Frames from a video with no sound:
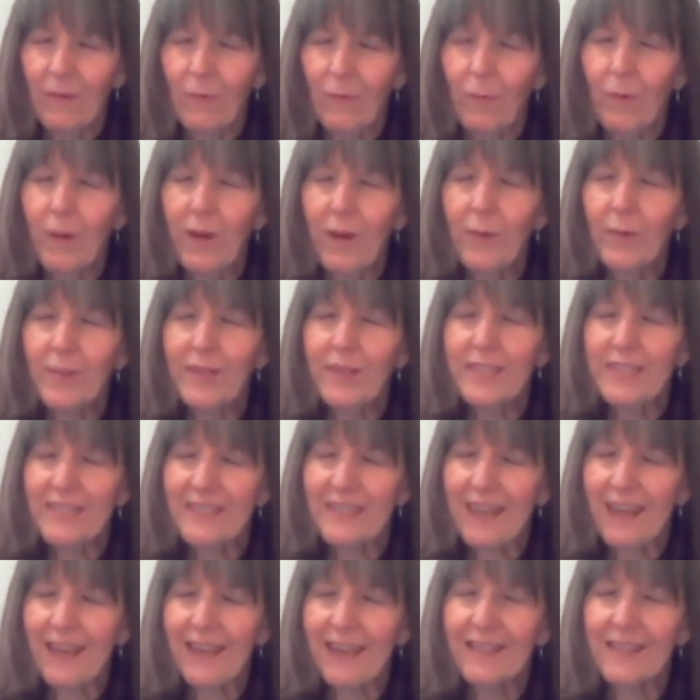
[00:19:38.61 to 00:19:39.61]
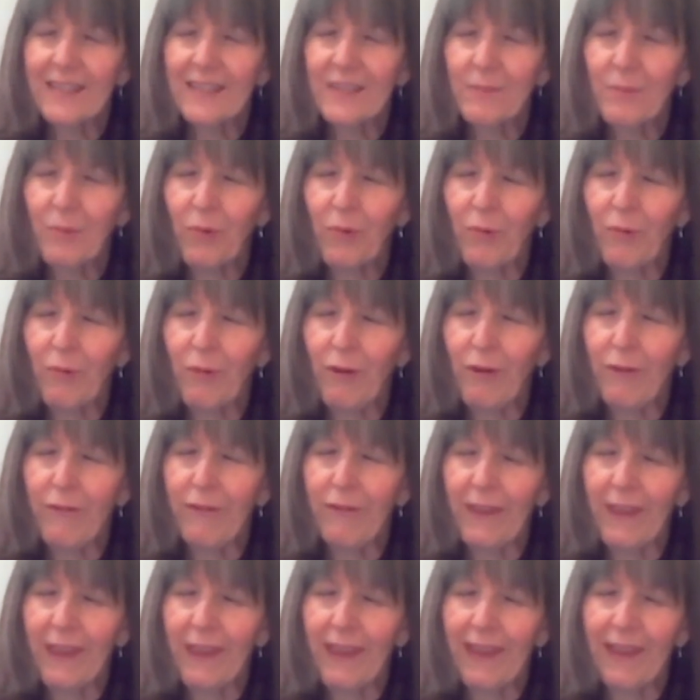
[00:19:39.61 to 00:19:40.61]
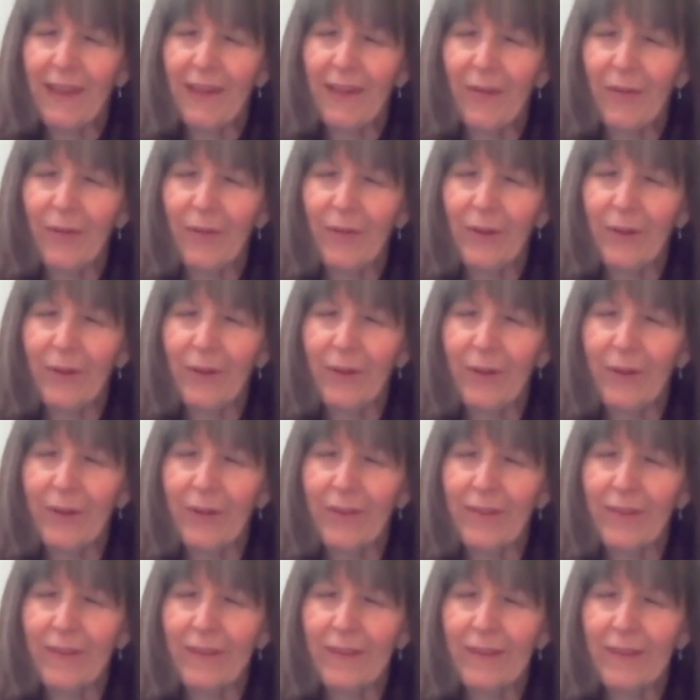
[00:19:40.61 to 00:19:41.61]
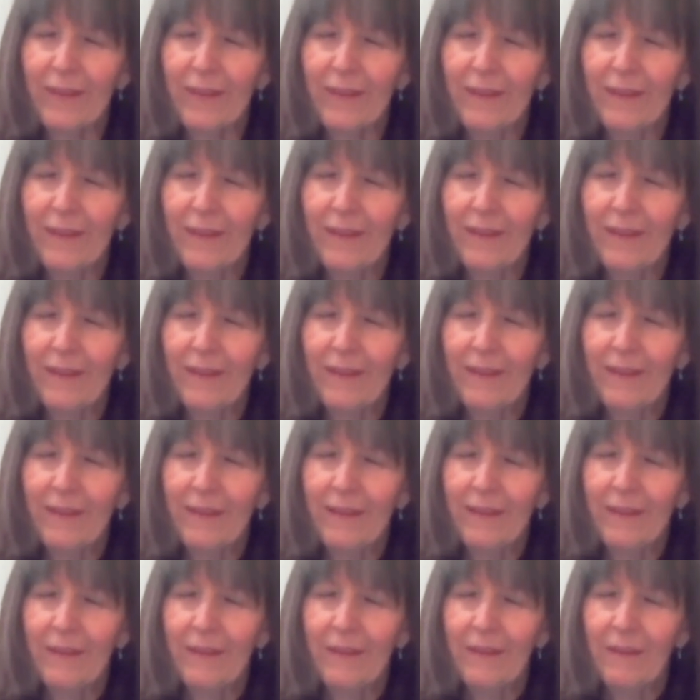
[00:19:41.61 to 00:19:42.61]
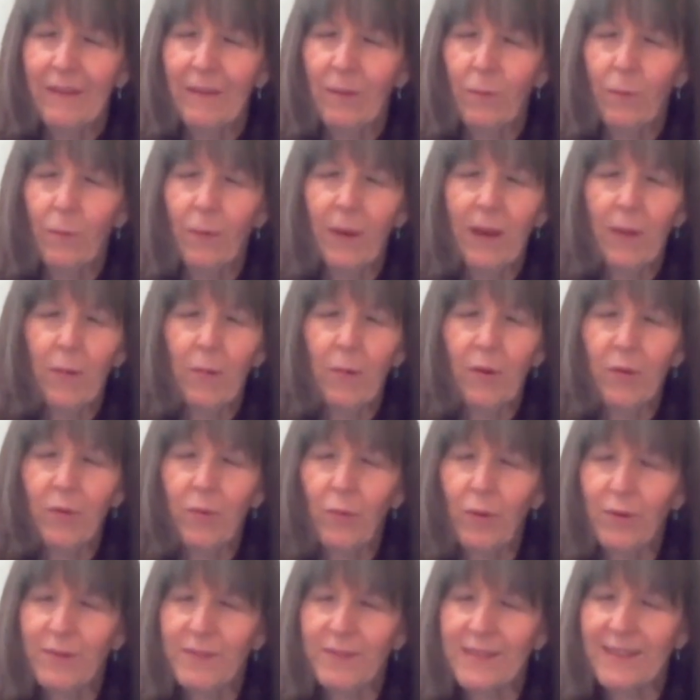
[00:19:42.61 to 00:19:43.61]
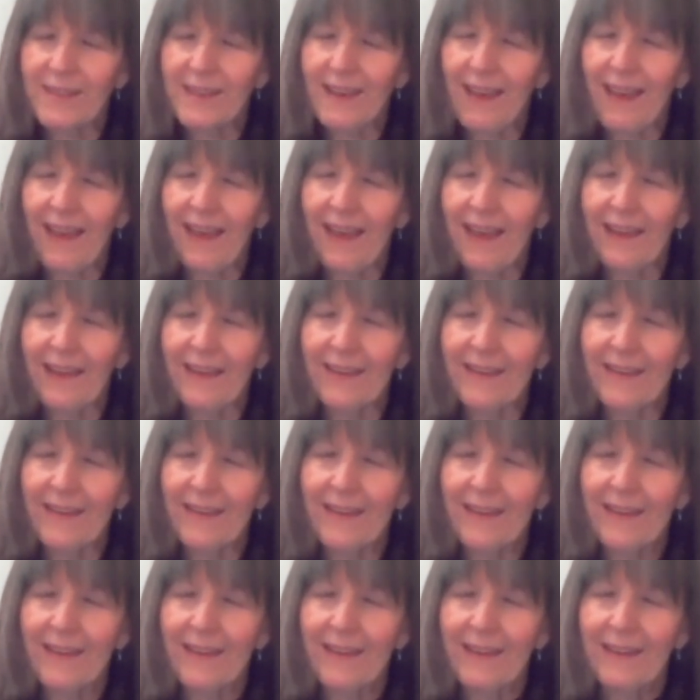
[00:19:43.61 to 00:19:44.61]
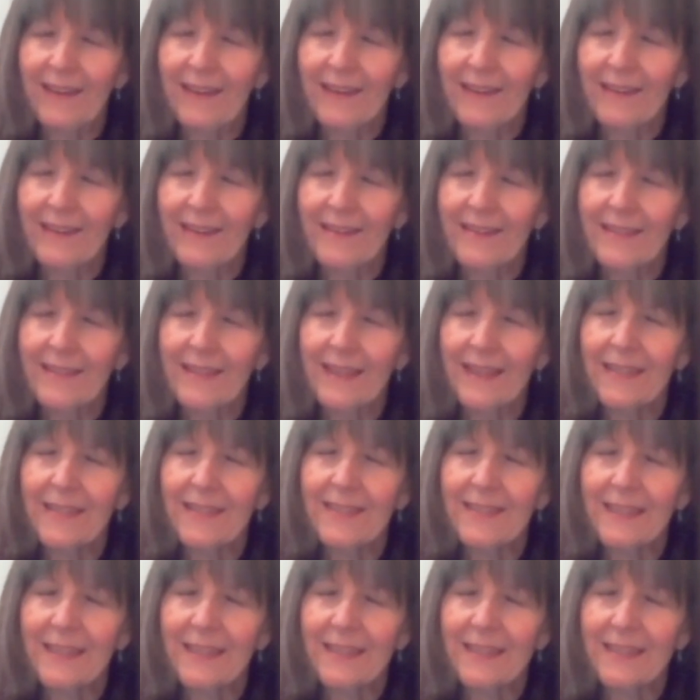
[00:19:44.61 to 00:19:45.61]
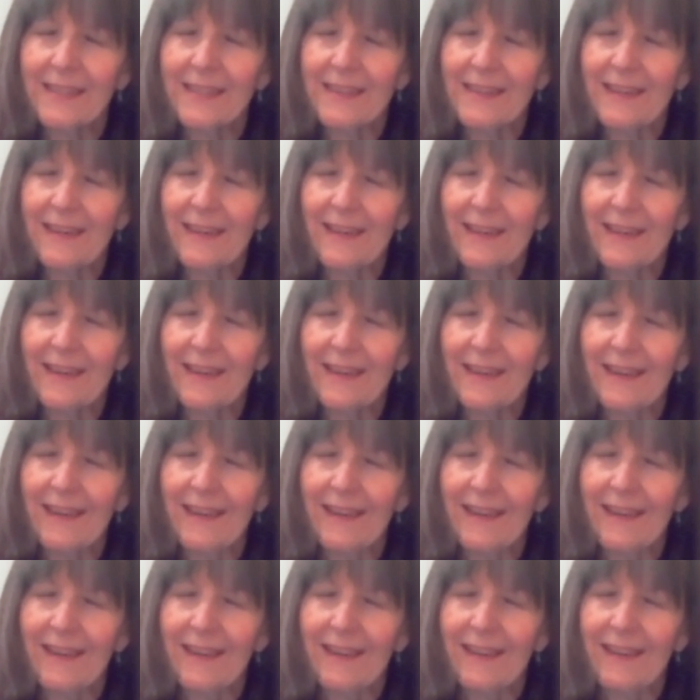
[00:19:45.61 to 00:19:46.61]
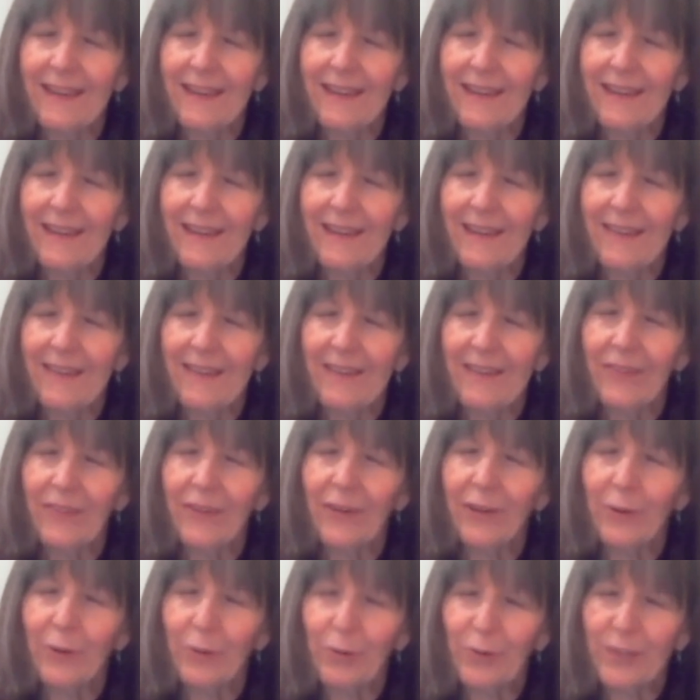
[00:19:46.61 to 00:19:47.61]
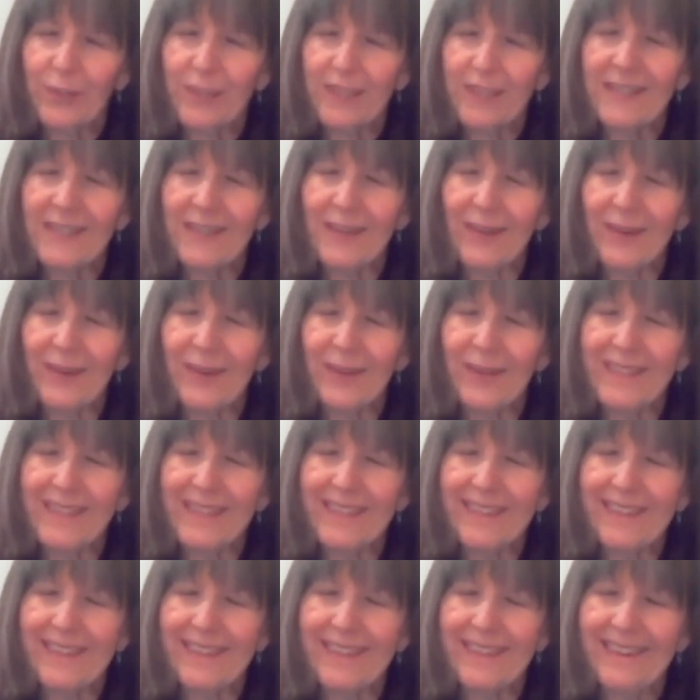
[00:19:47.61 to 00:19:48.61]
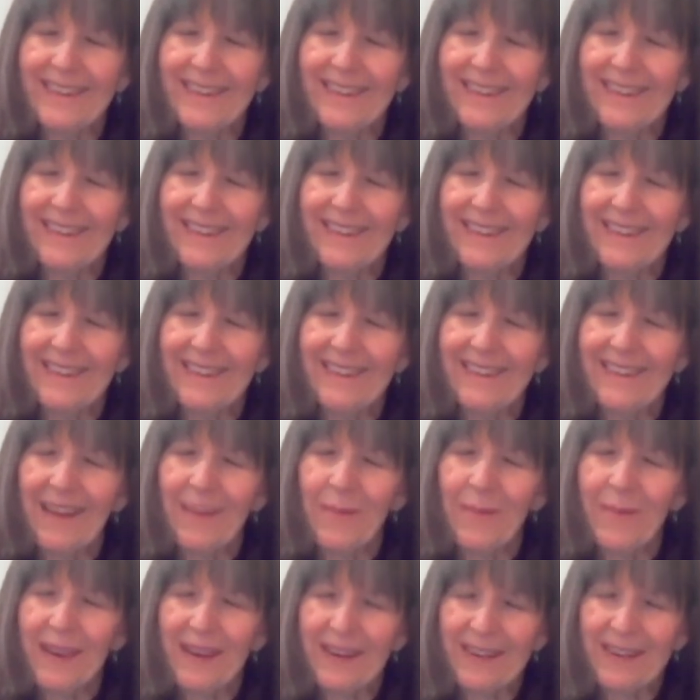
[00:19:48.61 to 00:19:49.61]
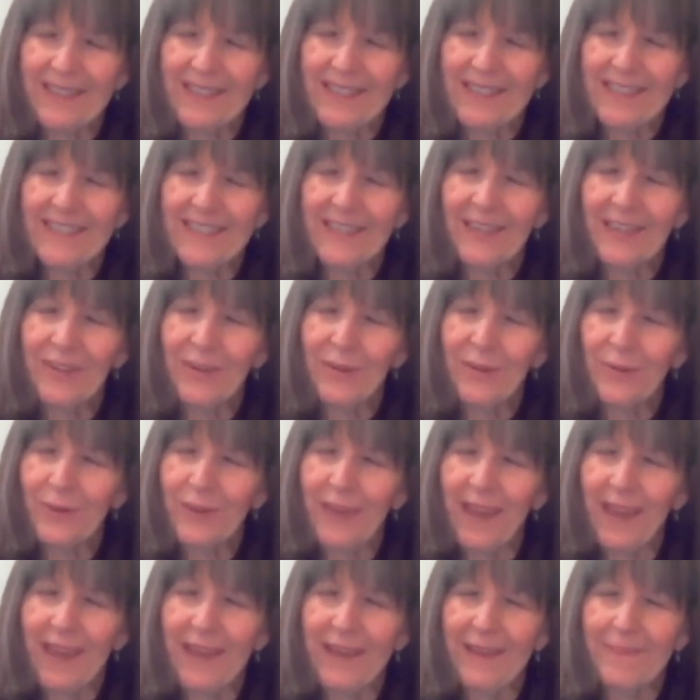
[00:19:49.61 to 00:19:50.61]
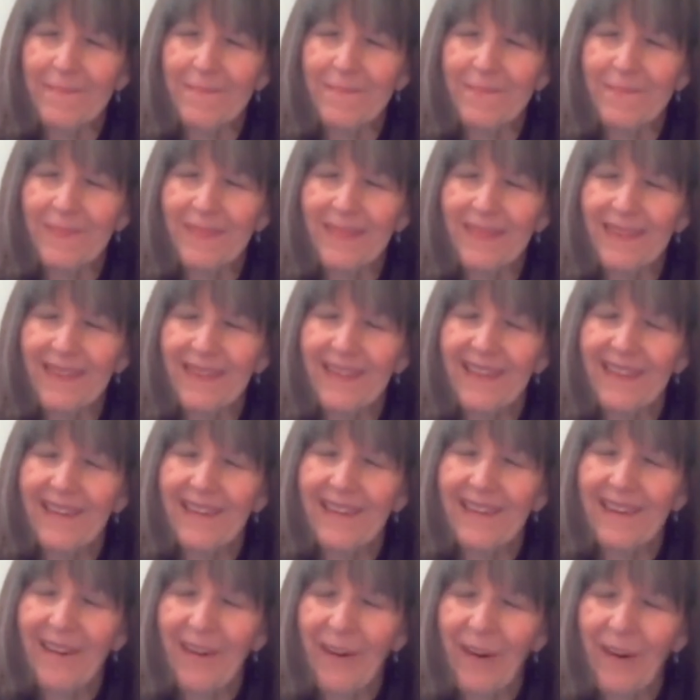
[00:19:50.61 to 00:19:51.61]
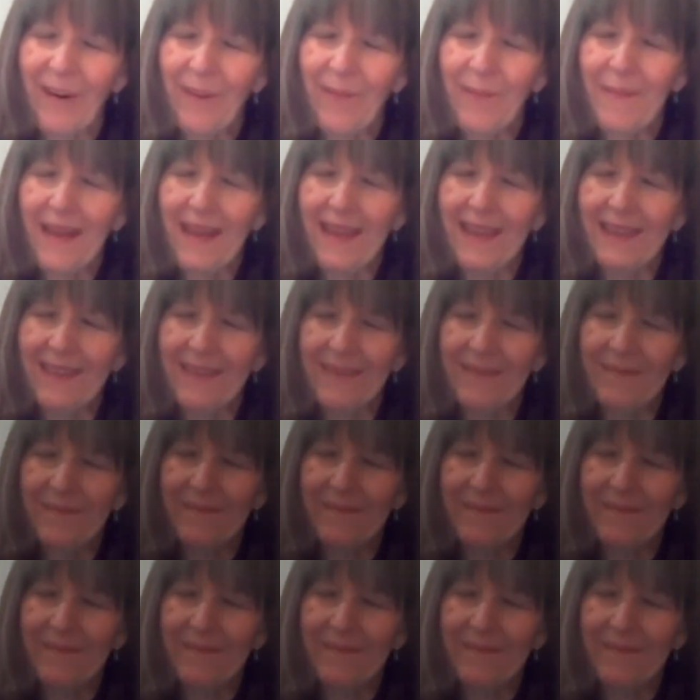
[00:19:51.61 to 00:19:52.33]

we would taste more of here on earth, that we would once again taste and see that the Lord is good. And we ask this in your name. Amen.